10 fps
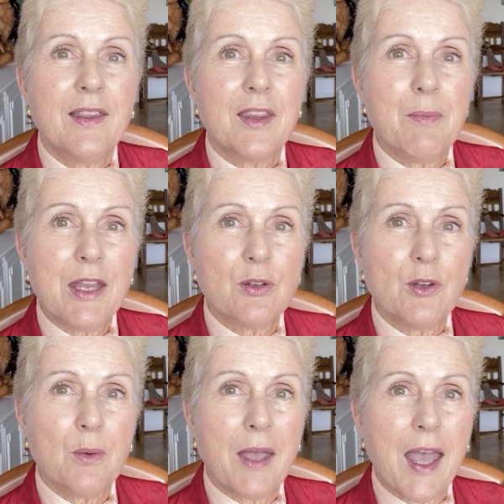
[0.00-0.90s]
The
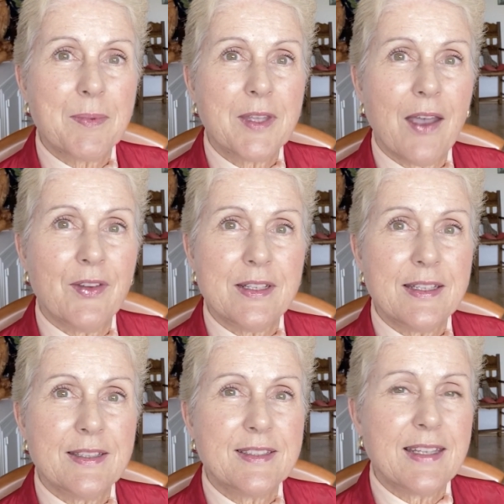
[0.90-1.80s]
metronome apps have a
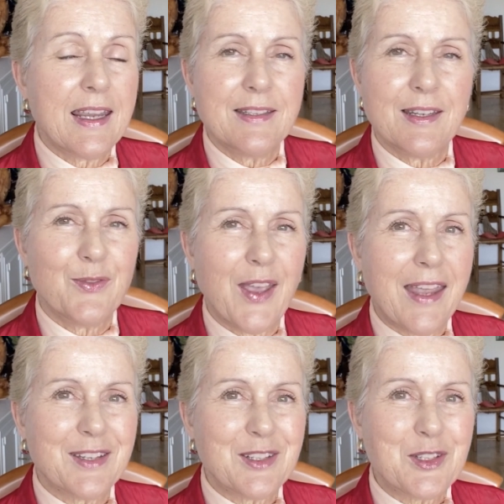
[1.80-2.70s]
distinct
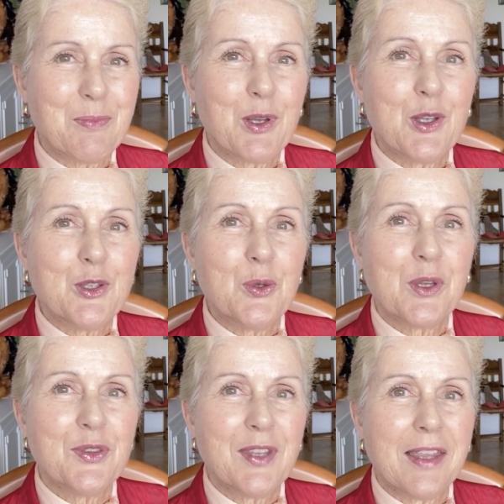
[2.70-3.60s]
advantage because you
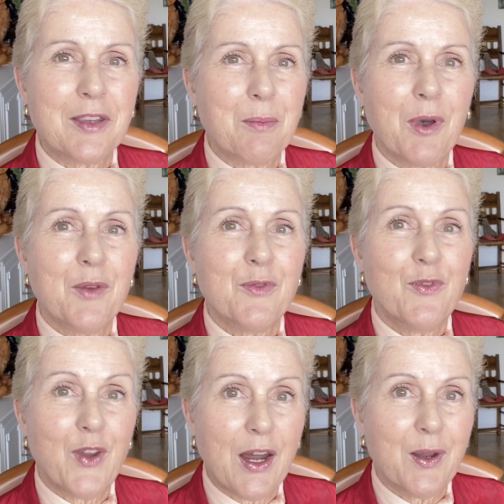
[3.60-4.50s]
can set them on
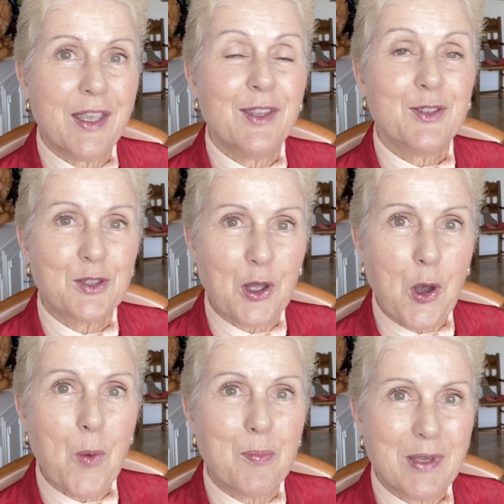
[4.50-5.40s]
very
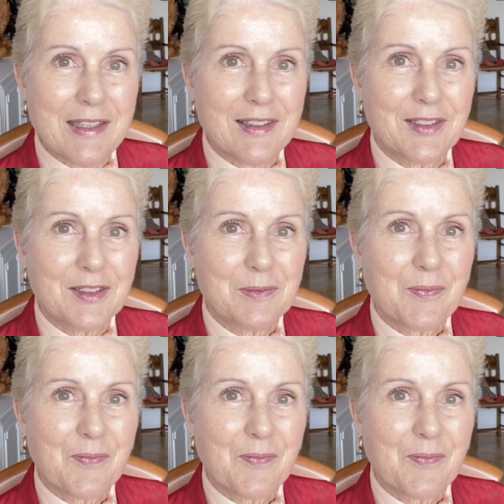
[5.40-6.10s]
slow beats.